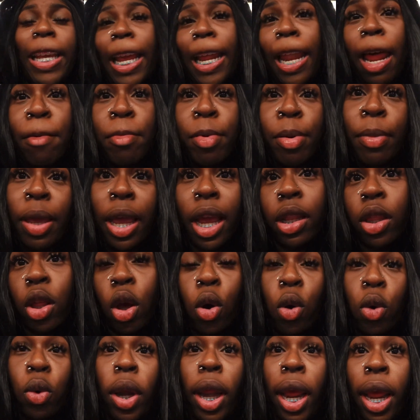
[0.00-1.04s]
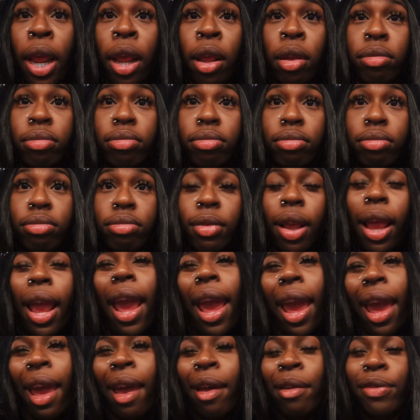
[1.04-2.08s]
And I've been mad the whole day,
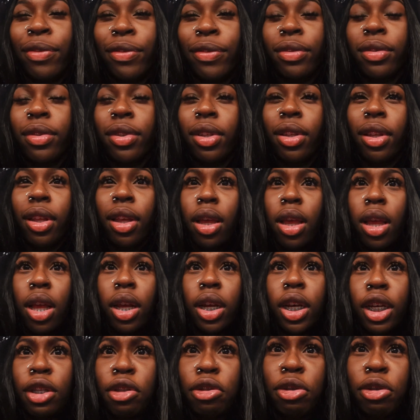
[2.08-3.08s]
half,